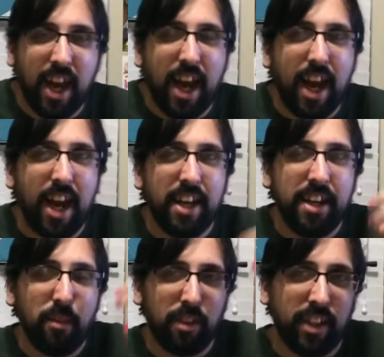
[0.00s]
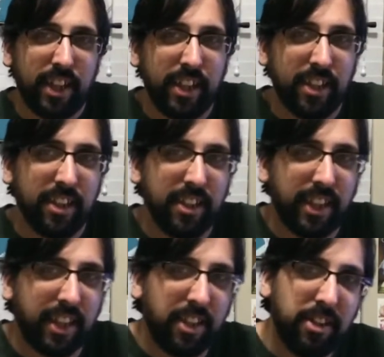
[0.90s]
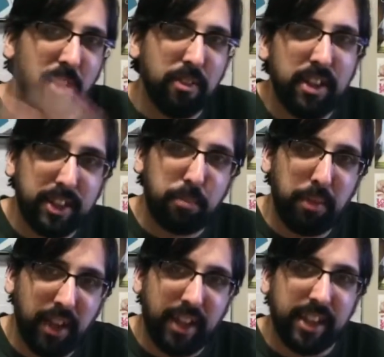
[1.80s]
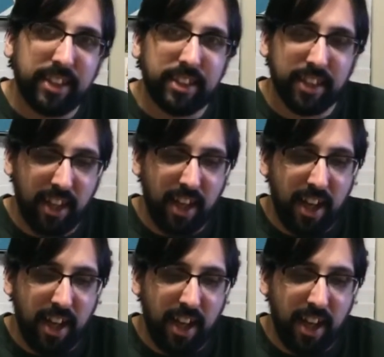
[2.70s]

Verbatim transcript: and then we're like gonna like go to this place